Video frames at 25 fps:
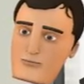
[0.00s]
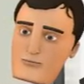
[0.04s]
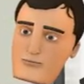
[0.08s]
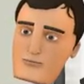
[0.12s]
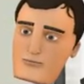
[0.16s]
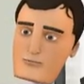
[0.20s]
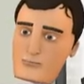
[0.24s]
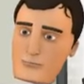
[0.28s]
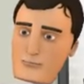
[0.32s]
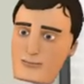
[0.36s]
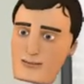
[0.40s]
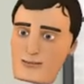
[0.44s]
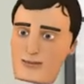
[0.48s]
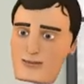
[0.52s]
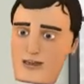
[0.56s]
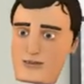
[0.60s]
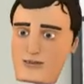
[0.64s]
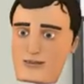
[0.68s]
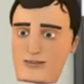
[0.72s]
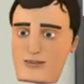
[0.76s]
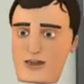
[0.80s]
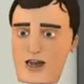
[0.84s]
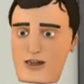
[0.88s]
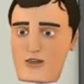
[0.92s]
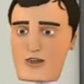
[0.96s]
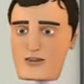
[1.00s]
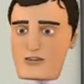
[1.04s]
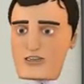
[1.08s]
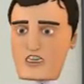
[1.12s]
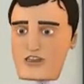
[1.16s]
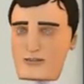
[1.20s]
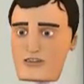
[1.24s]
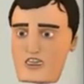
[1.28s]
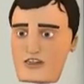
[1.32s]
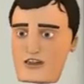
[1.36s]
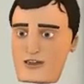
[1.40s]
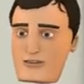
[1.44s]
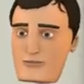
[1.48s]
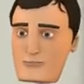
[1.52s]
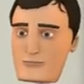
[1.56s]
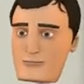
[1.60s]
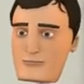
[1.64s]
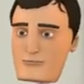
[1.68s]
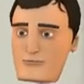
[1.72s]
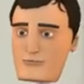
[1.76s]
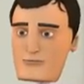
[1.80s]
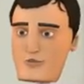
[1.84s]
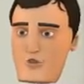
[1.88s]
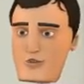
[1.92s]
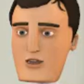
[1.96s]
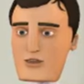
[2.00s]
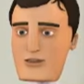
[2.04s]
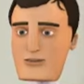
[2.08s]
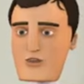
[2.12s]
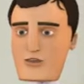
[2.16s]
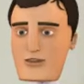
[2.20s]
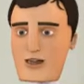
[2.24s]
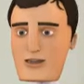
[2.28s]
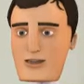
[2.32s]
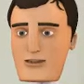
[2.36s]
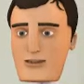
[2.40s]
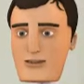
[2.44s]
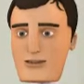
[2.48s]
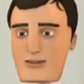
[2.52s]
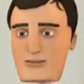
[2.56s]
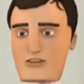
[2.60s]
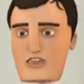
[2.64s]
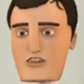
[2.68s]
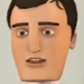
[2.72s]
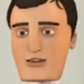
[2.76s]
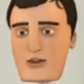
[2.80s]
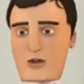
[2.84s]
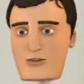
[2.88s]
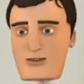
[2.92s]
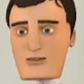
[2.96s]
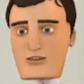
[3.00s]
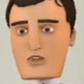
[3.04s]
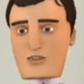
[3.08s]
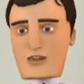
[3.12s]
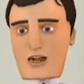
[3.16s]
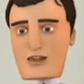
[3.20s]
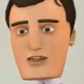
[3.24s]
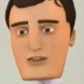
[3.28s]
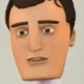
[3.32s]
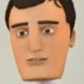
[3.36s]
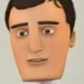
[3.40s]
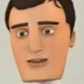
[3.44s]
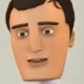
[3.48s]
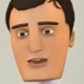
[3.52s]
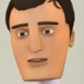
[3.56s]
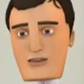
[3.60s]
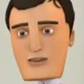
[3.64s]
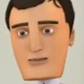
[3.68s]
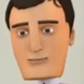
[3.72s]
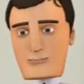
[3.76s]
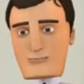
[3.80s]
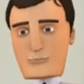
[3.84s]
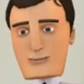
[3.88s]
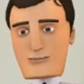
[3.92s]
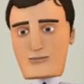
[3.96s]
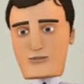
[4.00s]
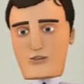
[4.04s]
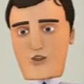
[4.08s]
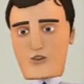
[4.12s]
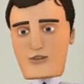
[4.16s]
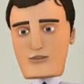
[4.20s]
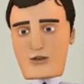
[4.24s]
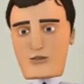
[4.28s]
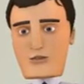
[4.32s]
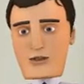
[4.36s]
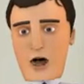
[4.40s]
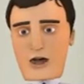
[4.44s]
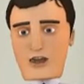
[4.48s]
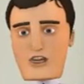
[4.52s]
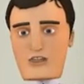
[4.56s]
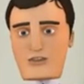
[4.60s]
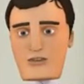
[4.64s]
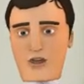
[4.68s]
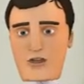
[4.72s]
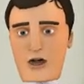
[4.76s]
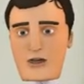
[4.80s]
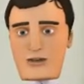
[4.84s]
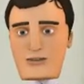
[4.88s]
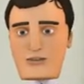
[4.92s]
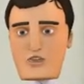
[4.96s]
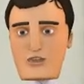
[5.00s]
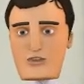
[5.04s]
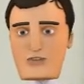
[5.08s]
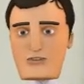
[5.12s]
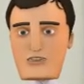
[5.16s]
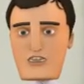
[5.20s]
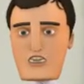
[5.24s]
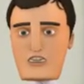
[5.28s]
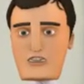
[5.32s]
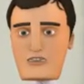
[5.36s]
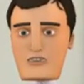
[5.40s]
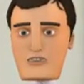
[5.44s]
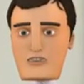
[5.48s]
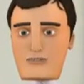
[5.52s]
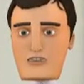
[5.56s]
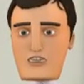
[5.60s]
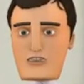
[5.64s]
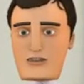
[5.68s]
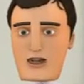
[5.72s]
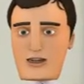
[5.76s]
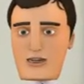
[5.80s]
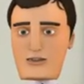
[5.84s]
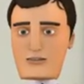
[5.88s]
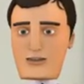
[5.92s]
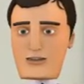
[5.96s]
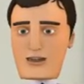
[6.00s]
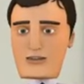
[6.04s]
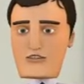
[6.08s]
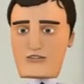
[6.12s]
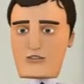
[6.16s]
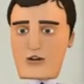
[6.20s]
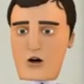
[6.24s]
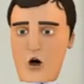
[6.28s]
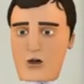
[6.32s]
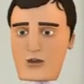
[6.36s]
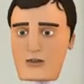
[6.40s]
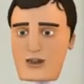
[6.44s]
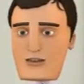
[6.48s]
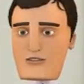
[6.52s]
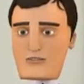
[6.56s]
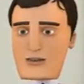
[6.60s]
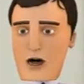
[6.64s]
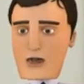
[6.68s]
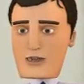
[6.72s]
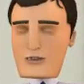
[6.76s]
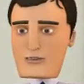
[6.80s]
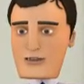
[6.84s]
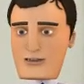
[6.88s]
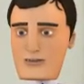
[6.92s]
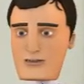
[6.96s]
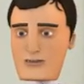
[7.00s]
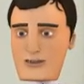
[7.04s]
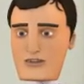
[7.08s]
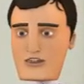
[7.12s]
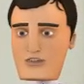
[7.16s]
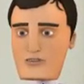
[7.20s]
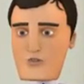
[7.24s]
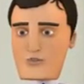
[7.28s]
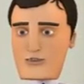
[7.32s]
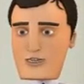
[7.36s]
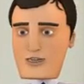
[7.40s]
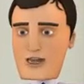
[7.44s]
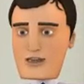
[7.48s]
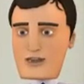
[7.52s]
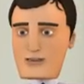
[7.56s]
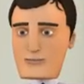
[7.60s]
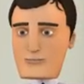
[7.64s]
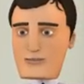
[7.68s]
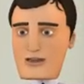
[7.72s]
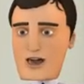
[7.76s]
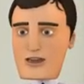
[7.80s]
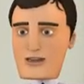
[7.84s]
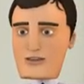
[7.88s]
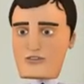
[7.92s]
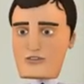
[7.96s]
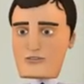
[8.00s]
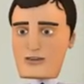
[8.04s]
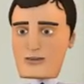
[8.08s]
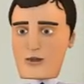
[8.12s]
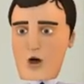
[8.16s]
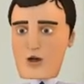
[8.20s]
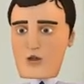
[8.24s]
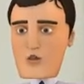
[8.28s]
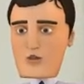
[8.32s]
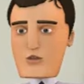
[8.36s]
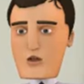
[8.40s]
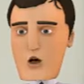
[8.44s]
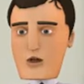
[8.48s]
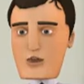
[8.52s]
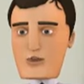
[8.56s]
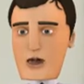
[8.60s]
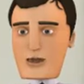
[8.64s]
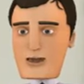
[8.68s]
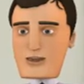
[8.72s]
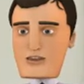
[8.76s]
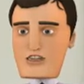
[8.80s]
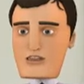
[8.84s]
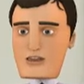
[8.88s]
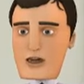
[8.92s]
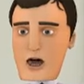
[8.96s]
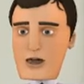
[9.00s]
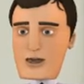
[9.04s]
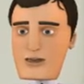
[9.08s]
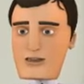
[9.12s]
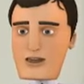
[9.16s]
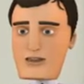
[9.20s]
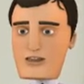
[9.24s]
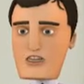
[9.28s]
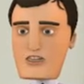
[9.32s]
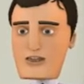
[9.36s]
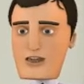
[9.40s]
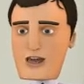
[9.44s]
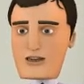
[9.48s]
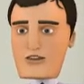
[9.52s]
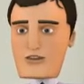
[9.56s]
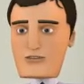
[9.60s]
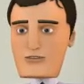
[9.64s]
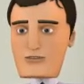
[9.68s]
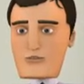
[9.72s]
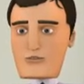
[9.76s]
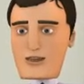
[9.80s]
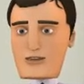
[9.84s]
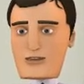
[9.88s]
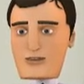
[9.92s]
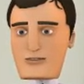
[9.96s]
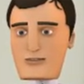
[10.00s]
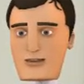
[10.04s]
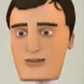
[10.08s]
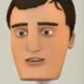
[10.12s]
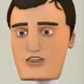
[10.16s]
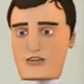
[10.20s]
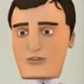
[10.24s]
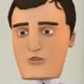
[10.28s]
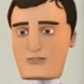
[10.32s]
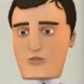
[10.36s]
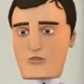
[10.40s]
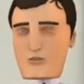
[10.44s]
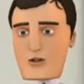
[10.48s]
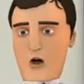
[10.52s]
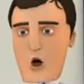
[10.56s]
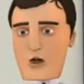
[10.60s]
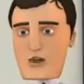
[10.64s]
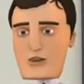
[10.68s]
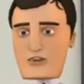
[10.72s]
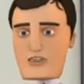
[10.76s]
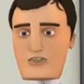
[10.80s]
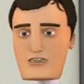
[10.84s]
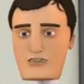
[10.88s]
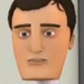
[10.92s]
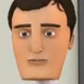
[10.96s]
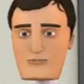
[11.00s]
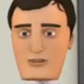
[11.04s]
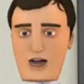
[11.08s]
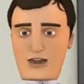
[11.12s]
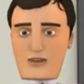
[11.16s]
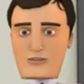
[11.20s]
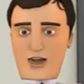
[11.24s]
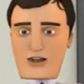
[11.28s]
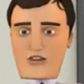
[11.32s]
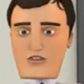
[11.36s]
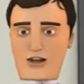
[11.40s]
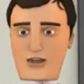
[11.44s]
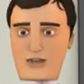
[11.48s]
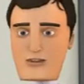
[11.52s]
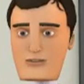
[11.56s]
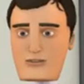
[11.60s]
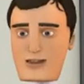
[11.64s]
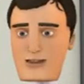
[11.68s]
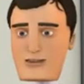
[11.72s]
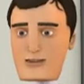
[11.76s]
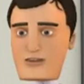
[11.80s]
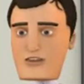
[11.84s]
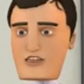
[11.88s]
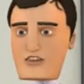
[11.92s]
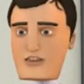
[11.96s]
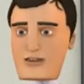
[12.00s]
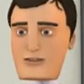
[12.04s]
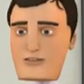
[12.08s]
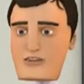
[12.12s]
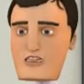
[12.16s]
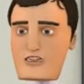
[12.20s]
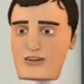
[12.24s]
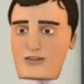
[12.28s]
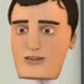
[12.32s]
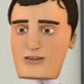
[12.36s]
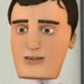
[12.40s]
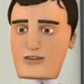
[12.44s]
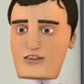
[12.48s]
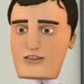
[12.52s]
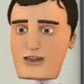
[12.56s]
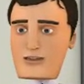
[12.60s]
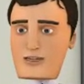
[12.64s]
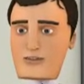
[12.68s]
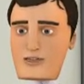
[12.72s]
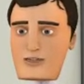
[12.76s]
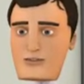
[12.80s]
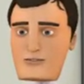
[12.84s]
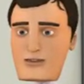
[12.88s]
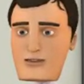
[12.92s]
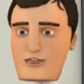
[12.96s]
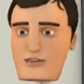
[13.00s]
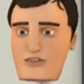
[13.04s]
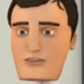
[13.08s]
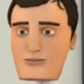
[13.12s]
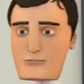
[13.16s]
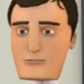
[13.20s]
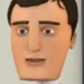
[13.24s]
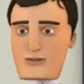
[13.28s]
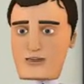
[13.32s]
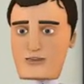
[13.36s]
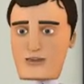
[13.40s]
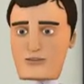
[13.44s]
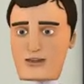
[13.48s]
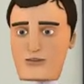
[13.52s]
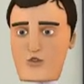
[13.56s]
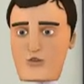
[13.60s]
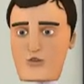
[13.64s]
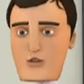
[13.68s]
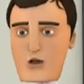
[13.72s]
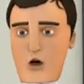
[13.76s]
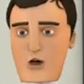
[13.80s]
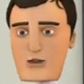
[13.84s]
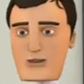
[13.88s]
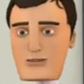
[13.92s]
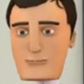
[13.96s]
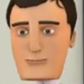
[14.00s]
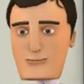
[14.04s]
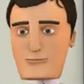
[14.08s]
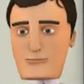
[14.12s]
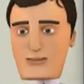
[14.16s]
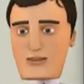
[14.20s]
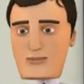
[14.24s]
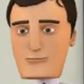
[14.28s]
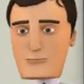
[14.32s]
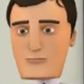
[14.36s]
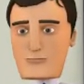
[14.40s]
me to play the system. Well, then it is not just the unemployed who are scroungers. Second of all, the fact is you get paid for your work, and so does everyone else who works. At the very least, a citizen can expect to earn minimum